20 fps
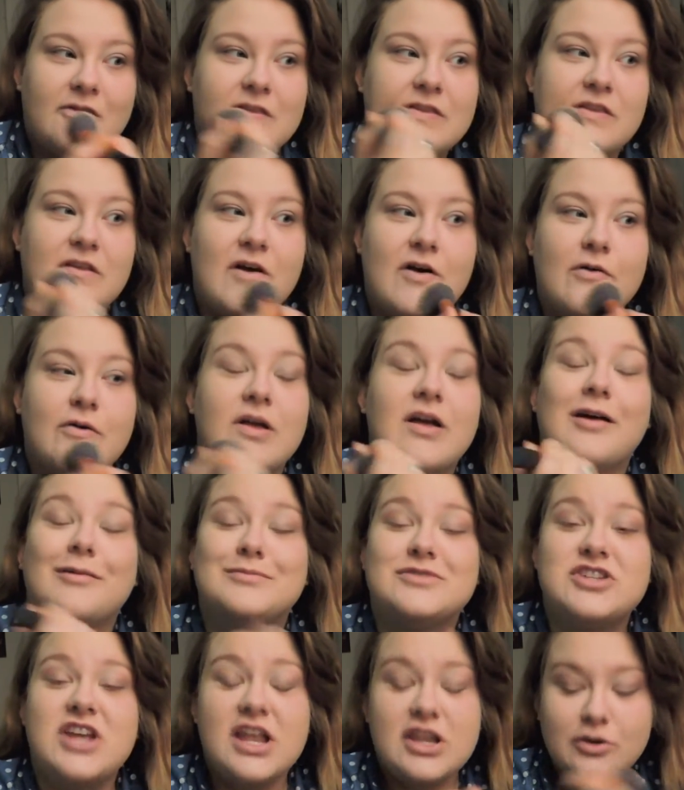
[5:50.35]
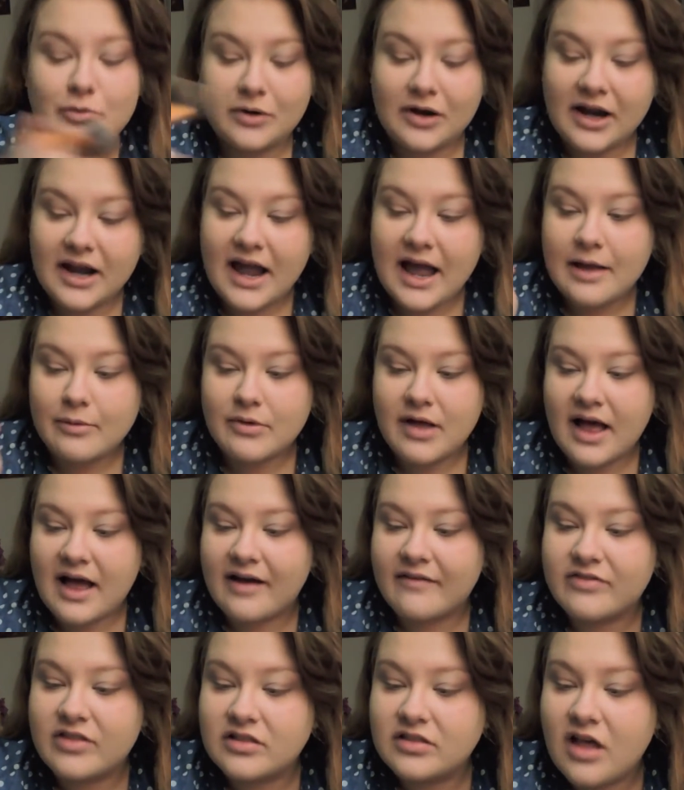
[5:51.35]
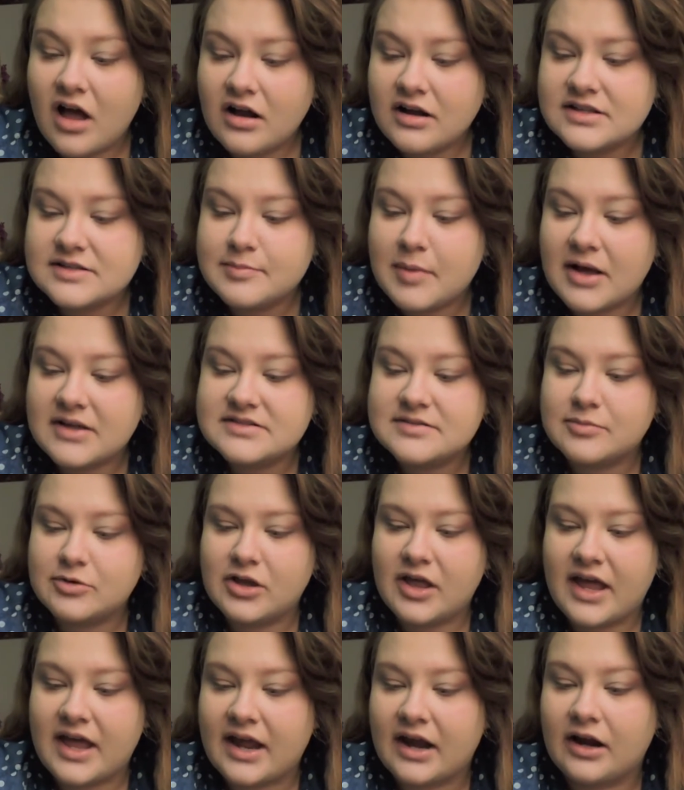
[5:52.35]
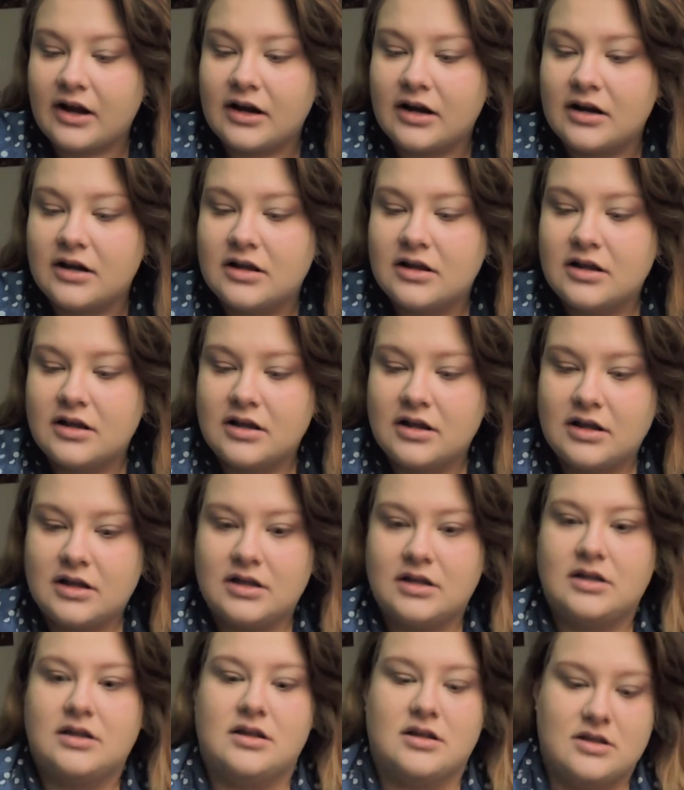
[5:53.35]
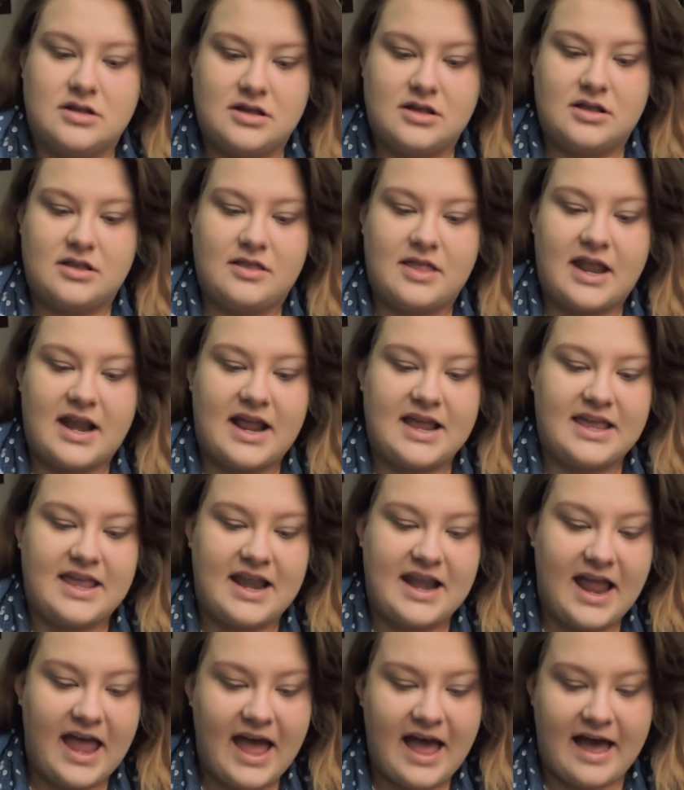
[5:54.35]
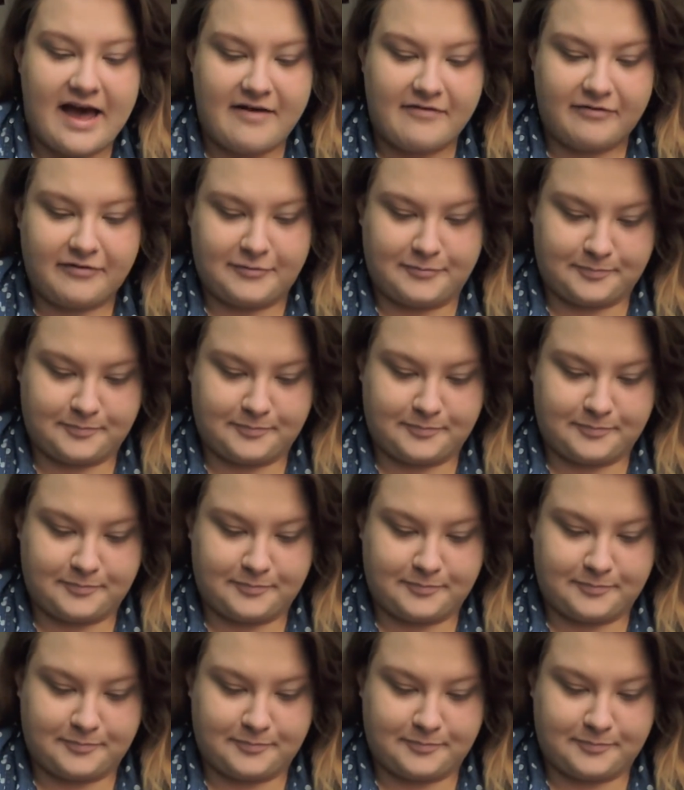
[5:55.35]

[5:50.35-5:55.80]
So come January, I will have the longest possible hair that I can have